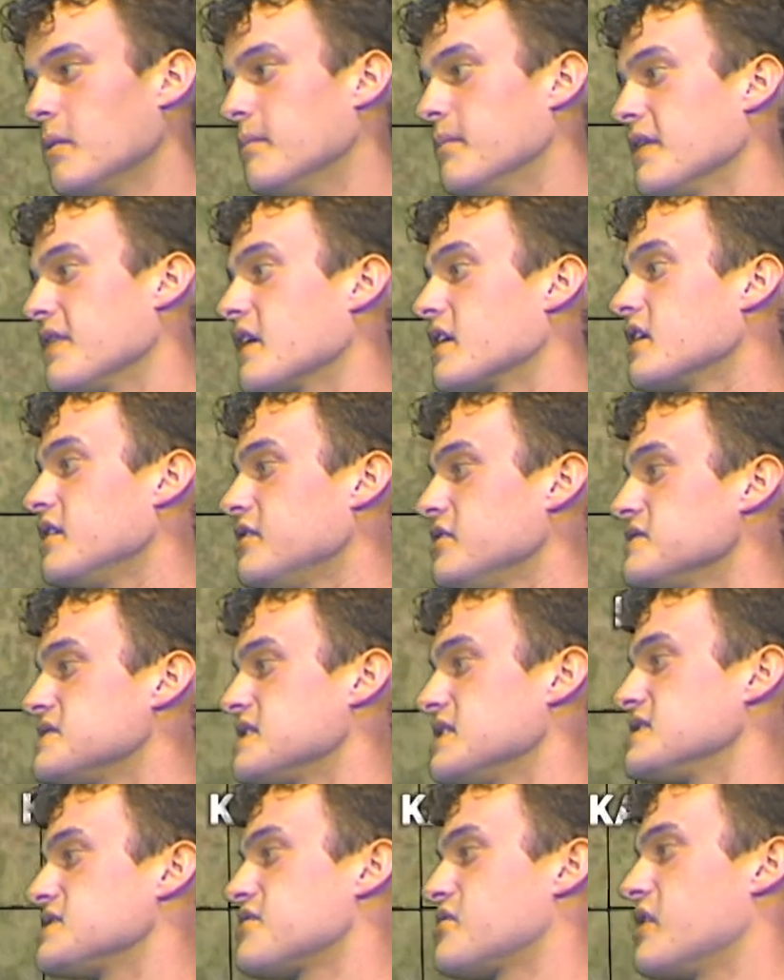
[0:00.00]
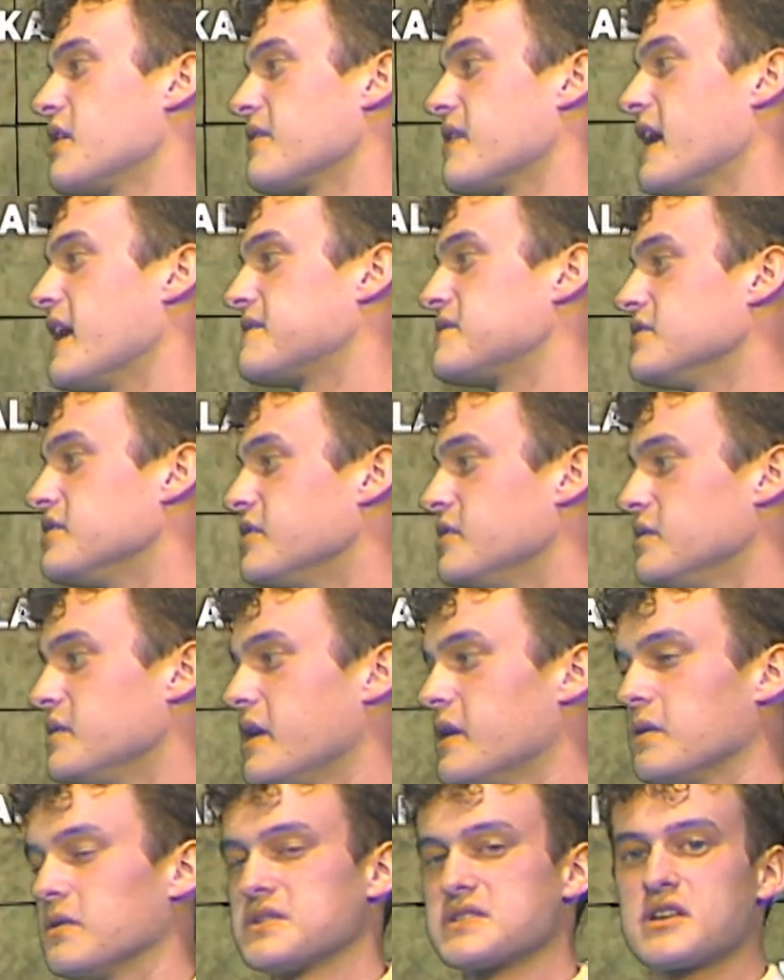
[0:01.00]
But the good news is throughout the afternoon, it
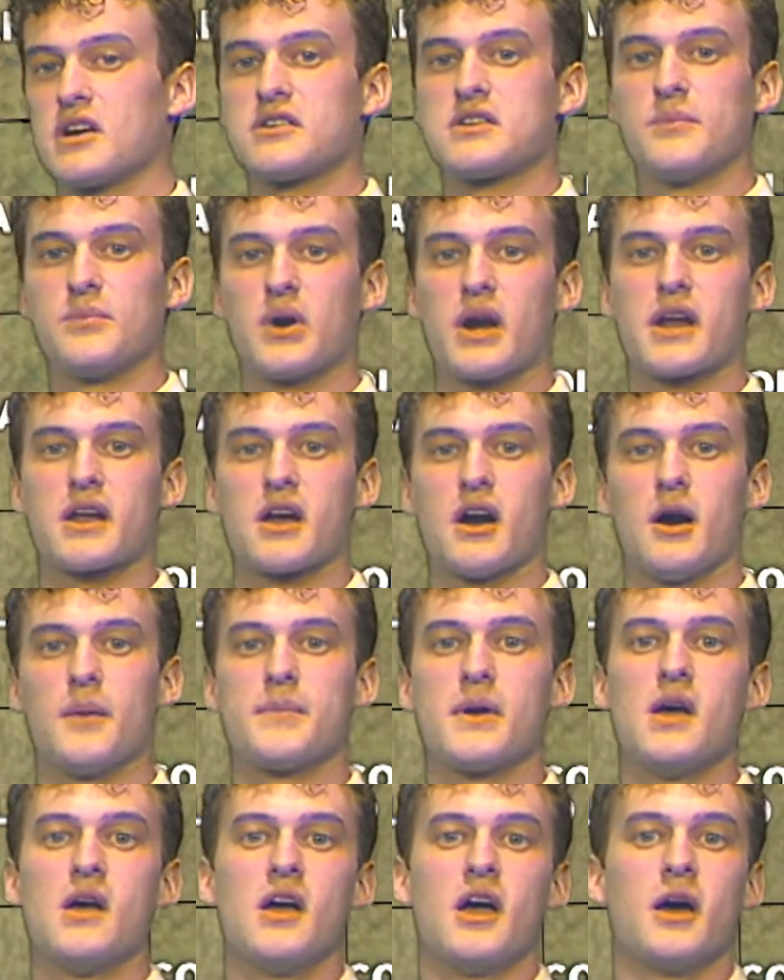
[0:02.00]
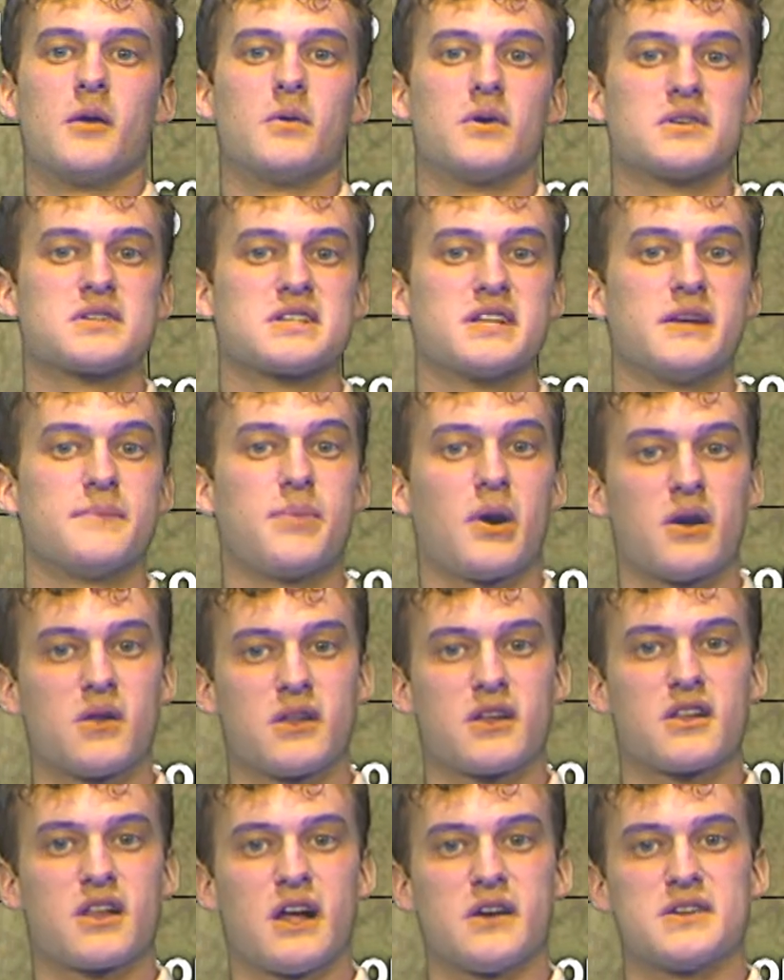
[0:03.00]
will start to break up. And we'll see partly
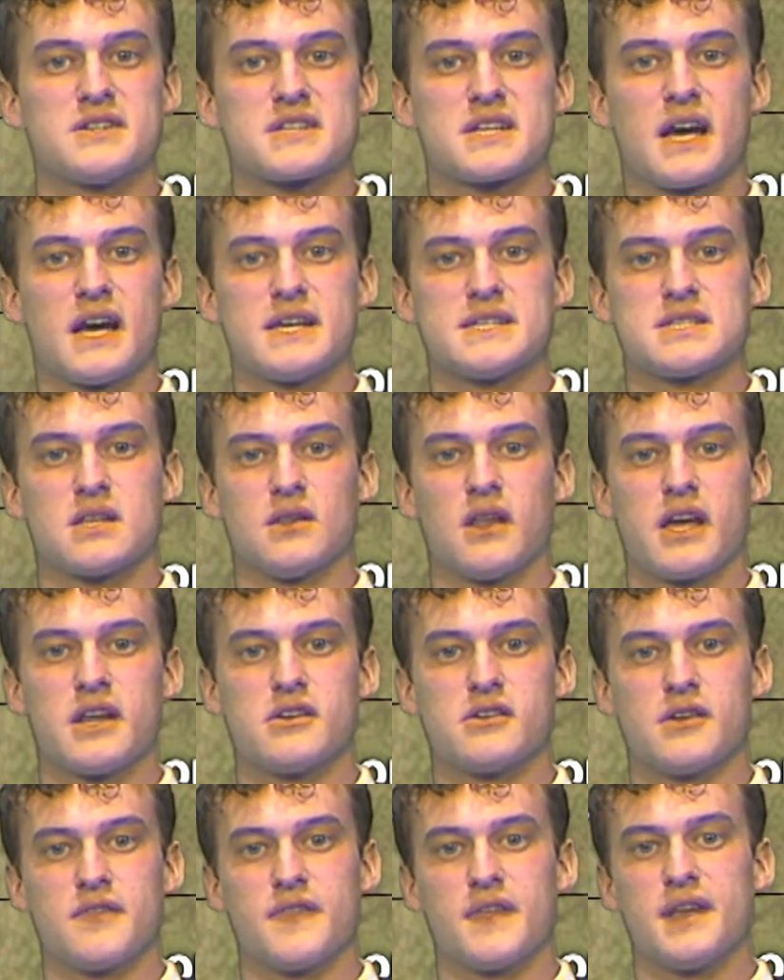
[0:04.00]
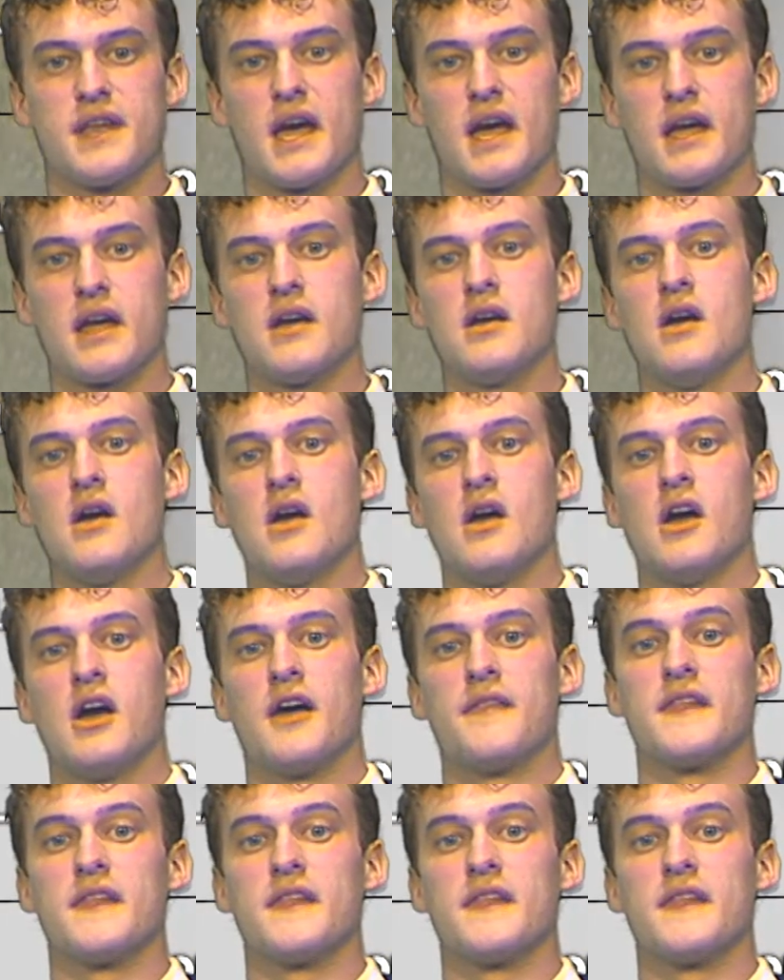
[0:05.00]
cloudy skies later in the day. And